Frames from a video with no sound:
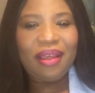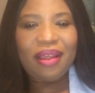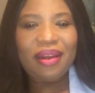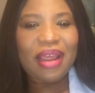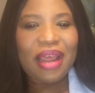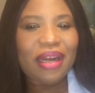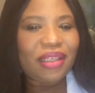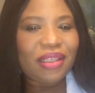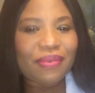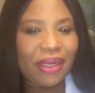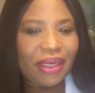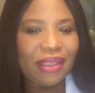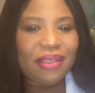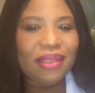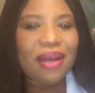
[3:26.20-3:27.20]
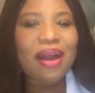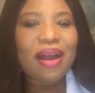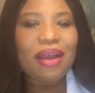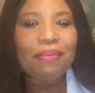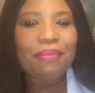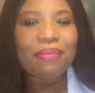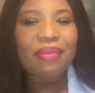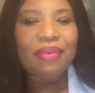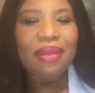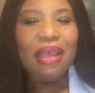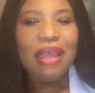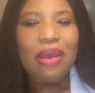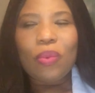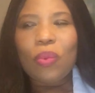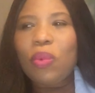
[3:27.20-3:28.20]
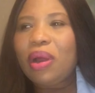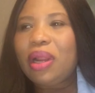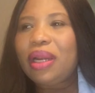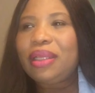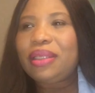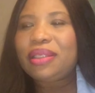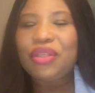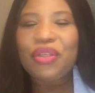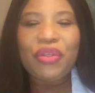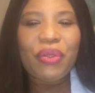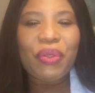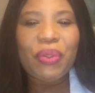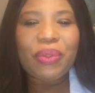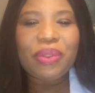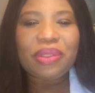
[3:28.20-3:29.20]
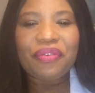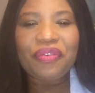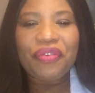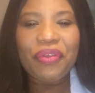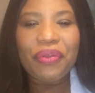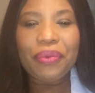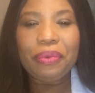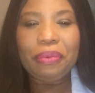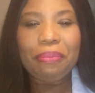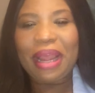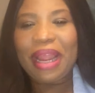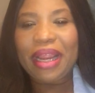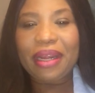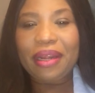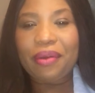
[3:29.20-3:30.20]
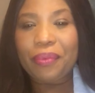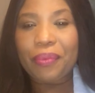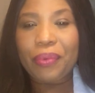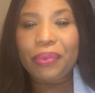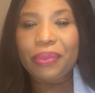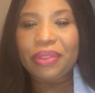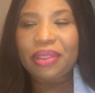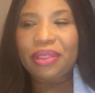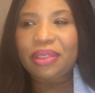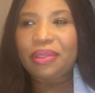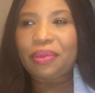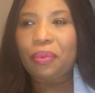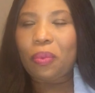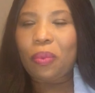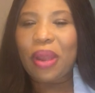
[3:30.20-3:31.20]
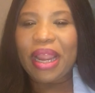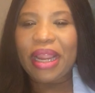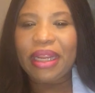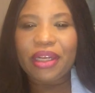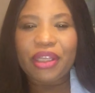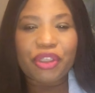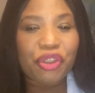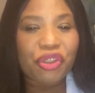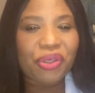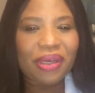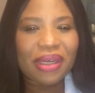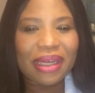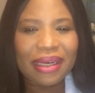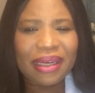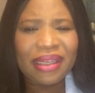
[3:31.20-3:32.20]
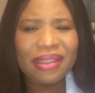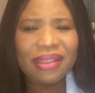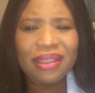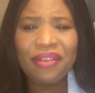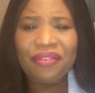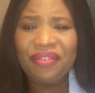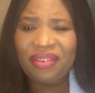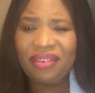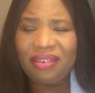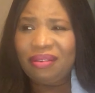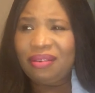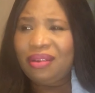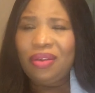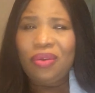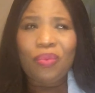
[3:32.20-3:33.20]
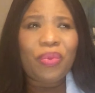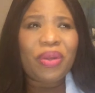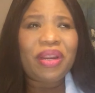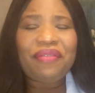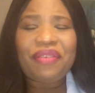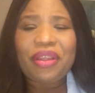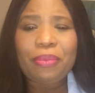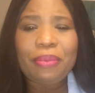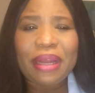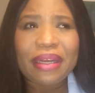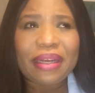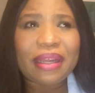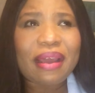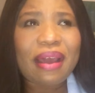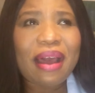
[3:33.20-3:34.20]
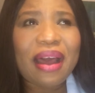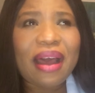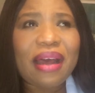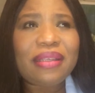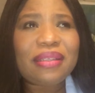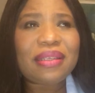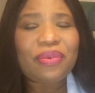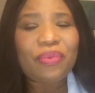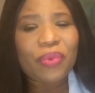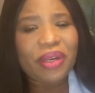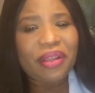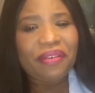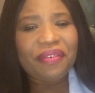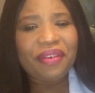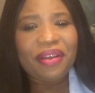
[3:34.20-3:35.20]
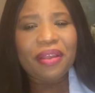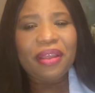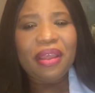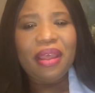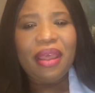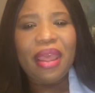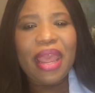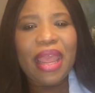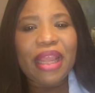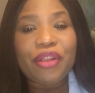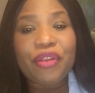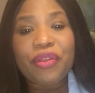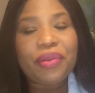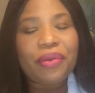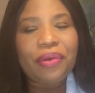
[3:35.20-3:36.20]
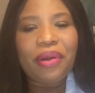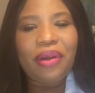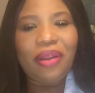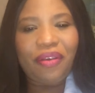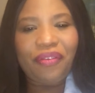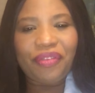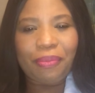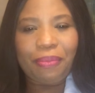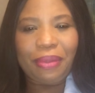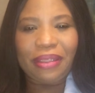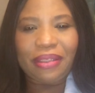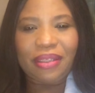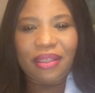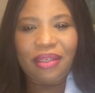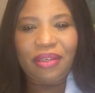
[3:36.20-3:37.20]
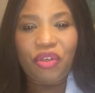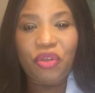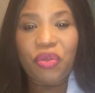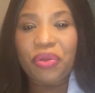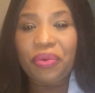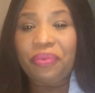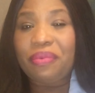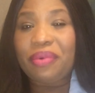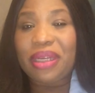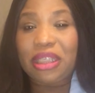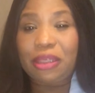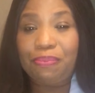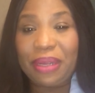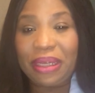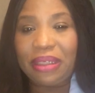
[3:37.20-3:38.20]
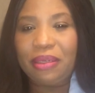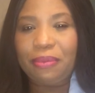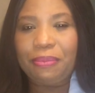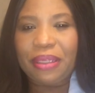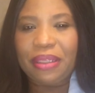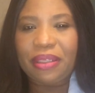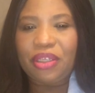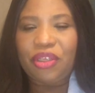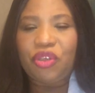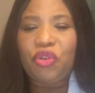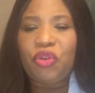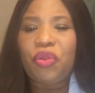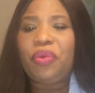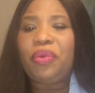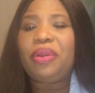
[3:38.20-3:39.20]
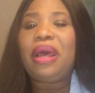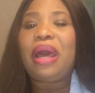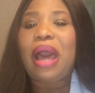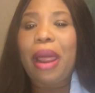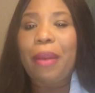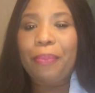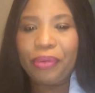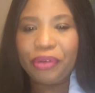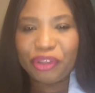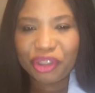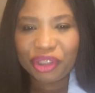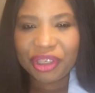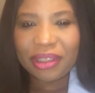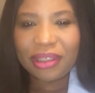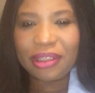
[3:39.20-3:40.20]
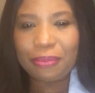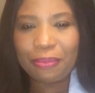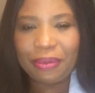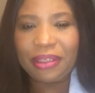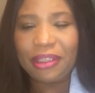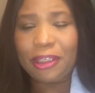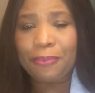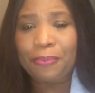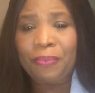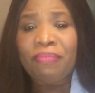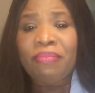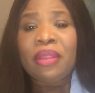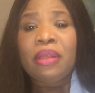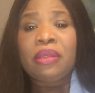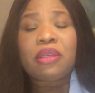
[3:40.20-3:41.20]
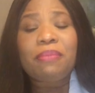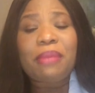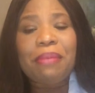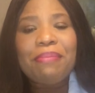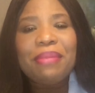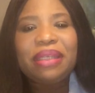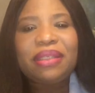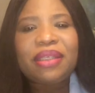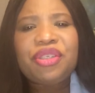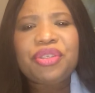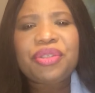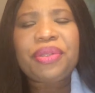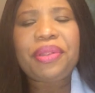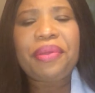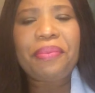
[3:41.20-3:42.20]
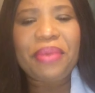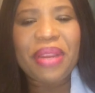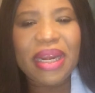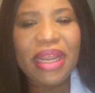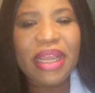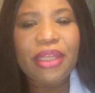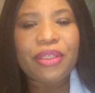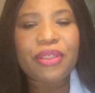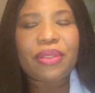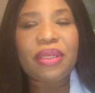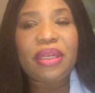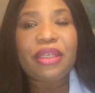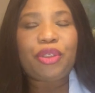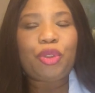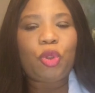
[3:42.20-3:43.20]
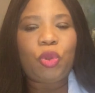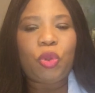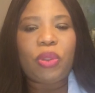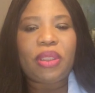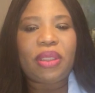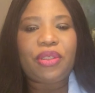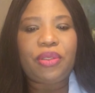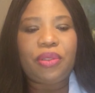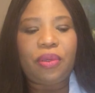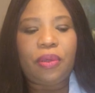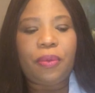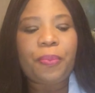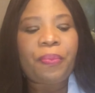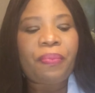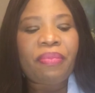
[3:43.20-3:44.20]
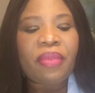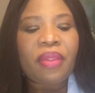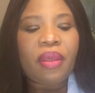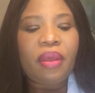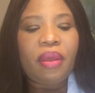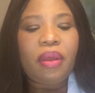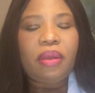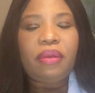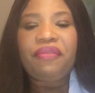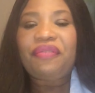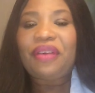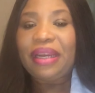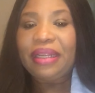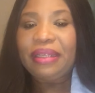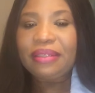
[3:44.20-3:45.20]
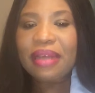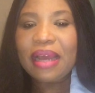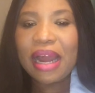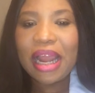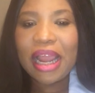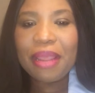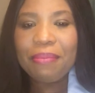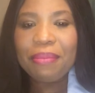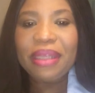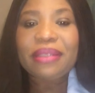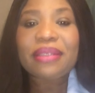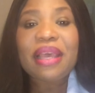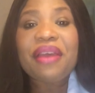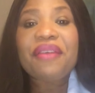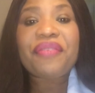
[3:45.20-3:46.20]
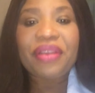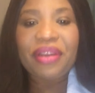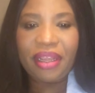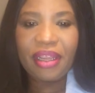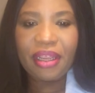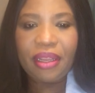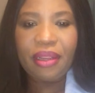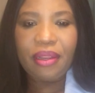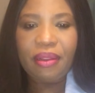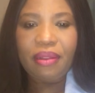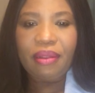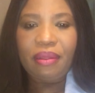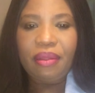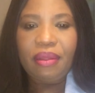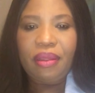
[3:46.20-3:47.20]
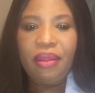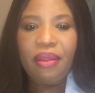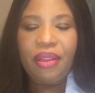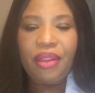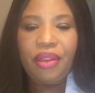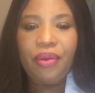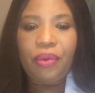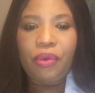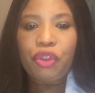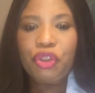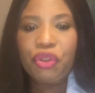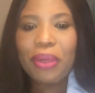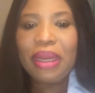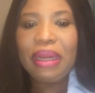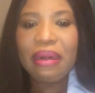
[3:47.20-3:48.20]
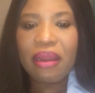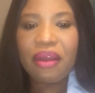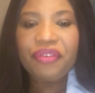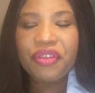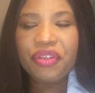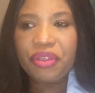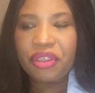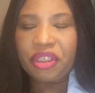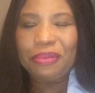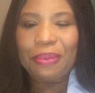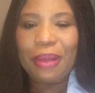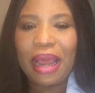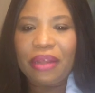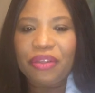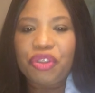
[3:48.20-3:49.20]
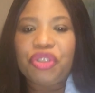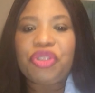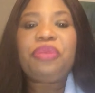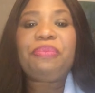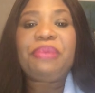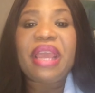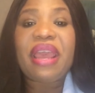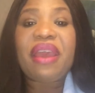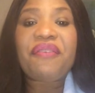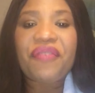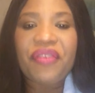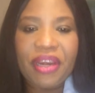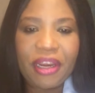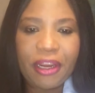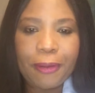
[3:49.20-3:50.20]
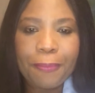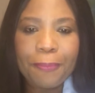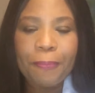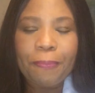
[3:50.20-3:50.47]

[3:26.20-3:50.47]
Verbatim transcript: That is Valentine. What is the use of you buying the roses, the wine, the chocolates, even whatever you buy, the cars and whatever, and you don't love the person, you don't respect the person, you don't appreciate the person? So, my message today really is to let you know that, you know, Valentine is every day. You know, oh, showing love to your spouse should be every day.